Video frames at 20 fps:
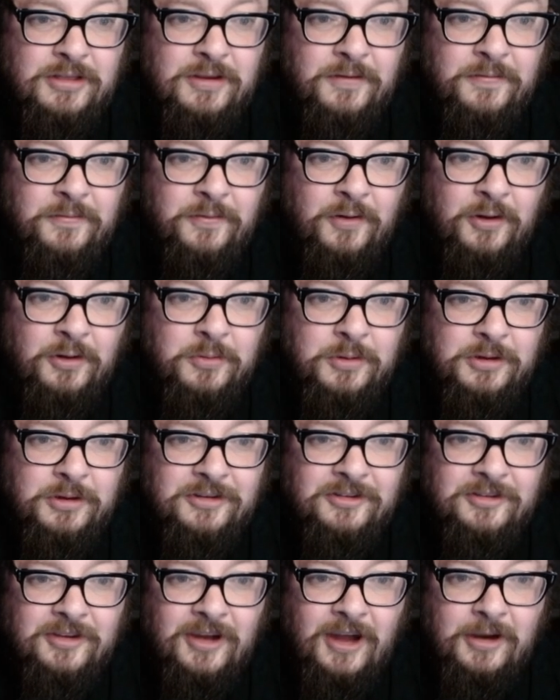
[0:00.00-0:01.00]
the following
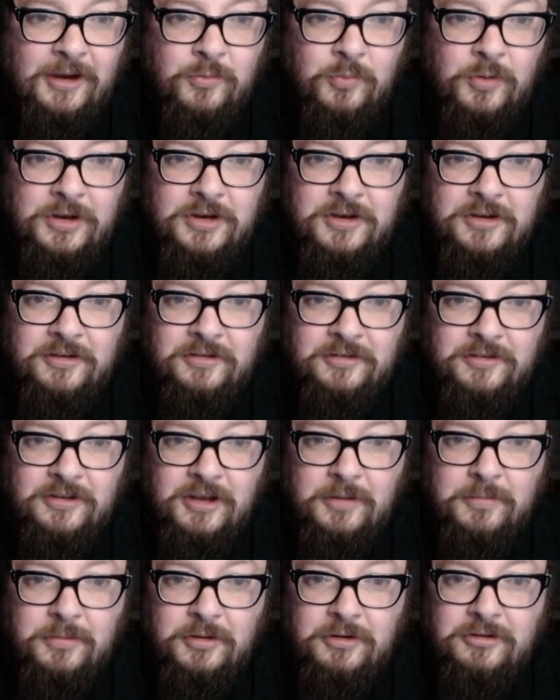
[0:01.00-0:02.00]
signed witness
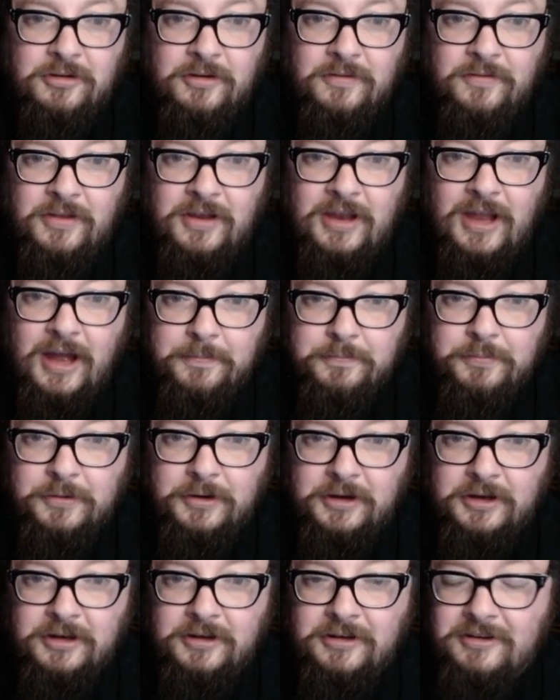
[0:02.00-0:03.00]
statement of the
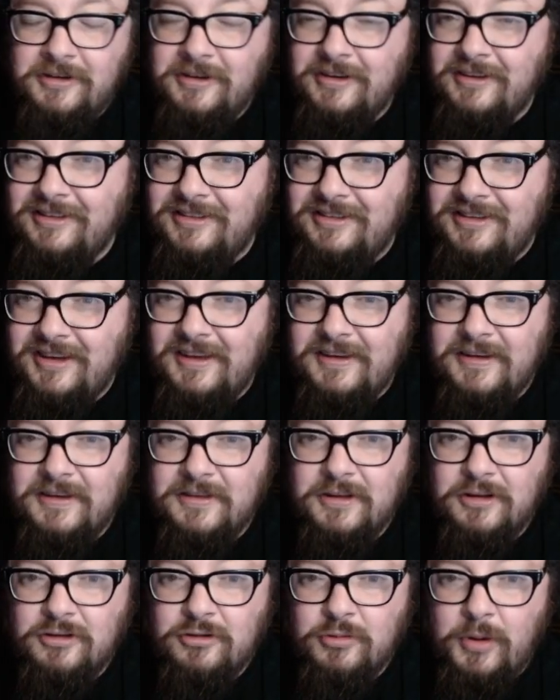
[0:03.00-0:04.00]
applicant
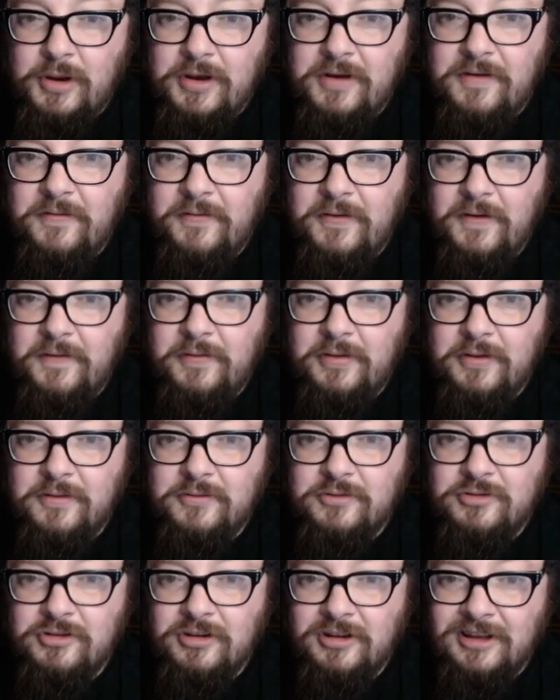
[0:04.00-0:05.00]
dated the 25th
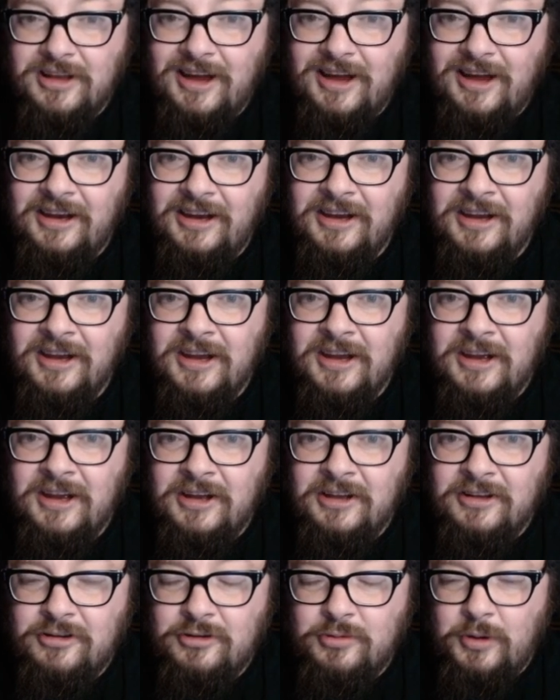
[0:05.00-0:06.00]
of July
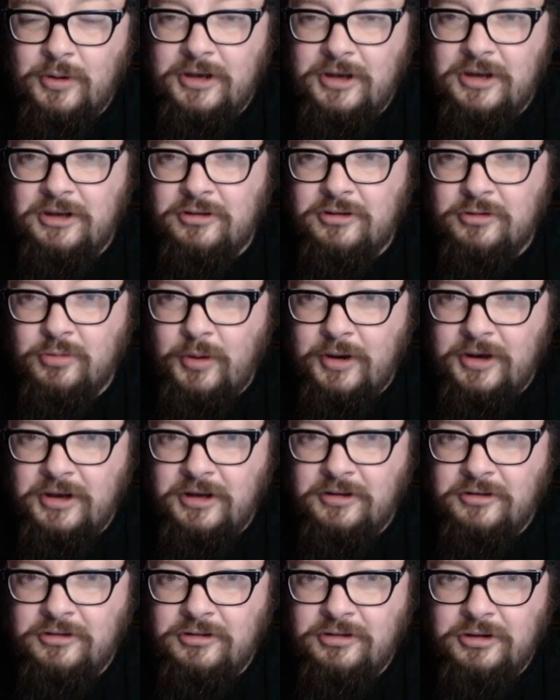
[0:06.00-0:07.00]

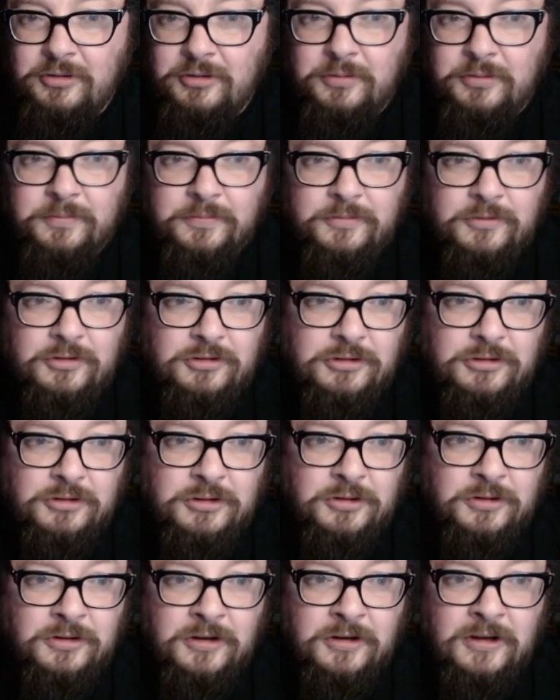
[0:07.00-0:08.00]
2022.
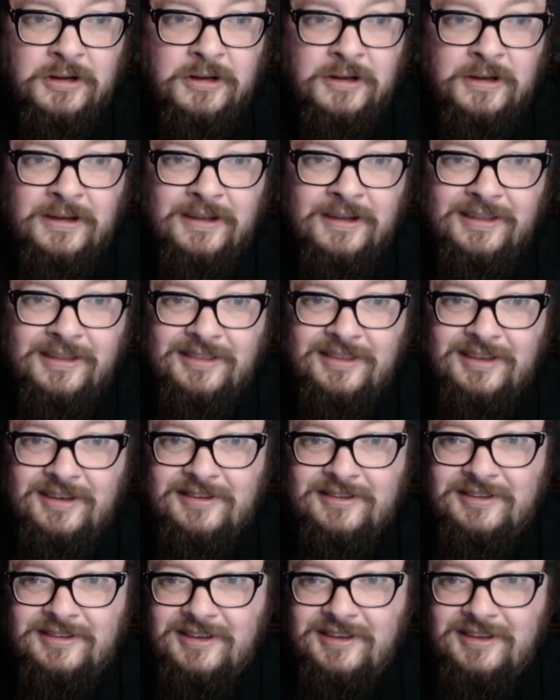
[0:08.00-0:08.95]
So, this